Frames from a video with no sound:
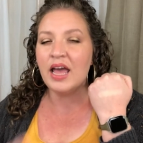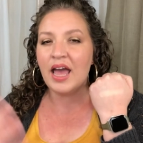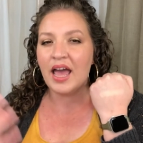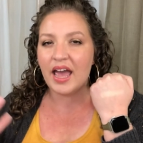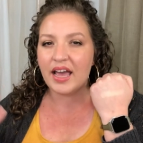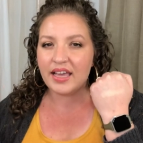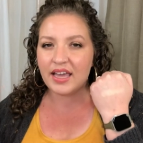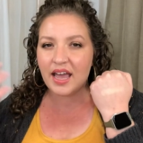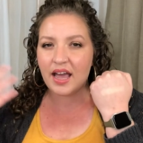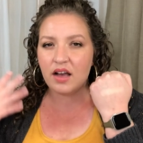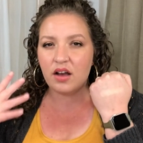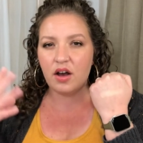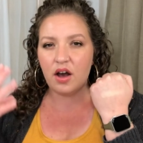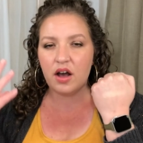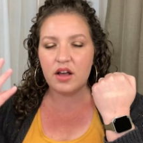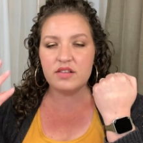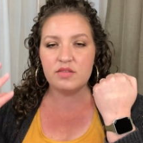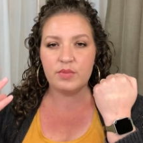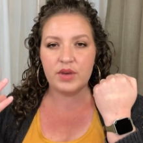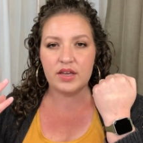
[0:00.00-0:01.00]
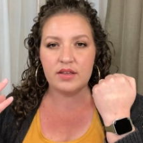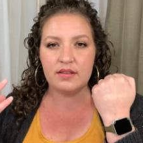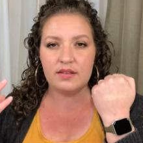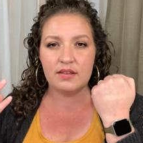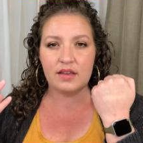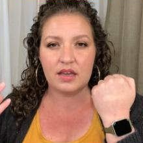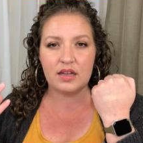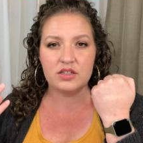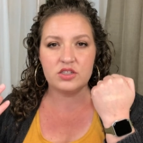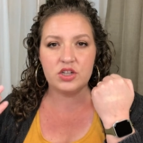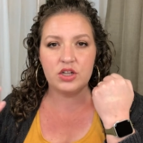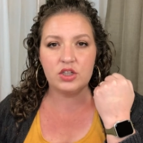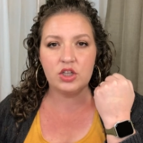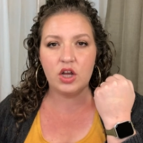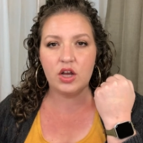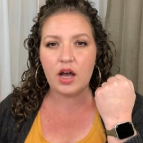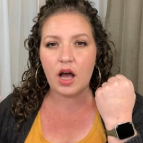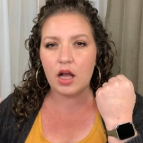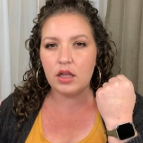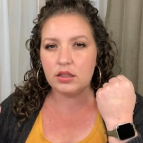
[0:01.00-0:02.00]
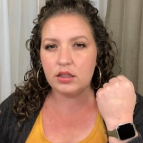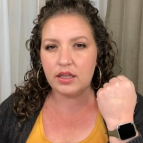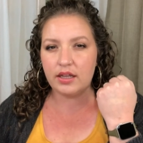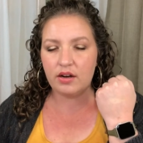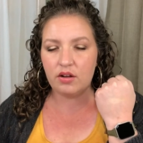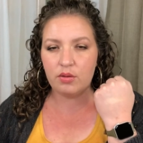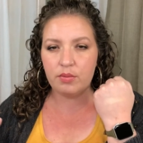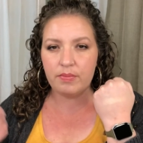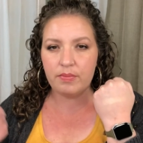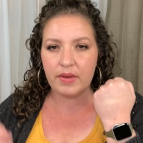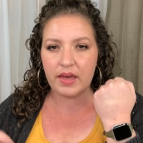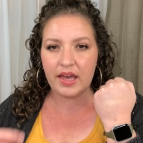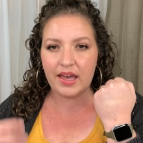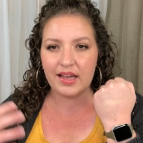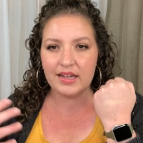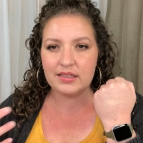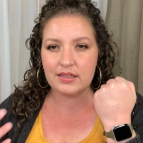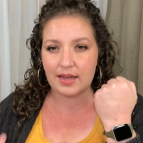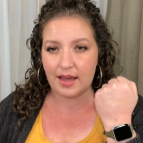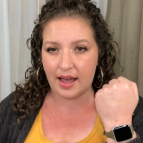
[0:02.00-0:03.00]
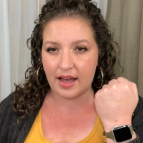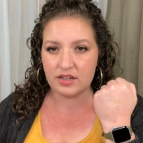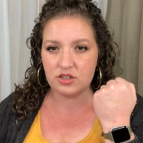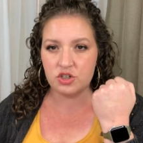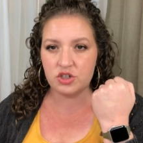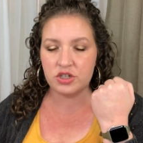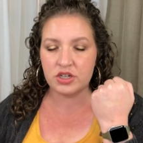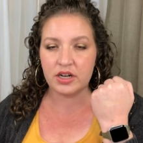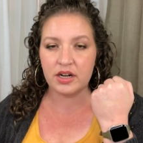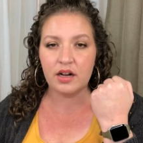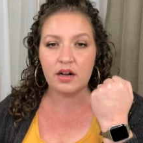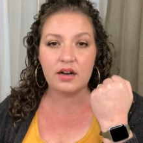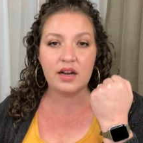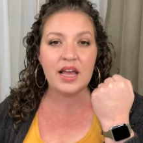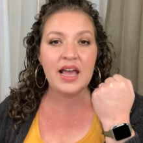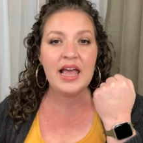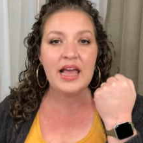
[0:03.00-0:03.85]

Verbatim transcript: It can cause my skin to look a little bit textured,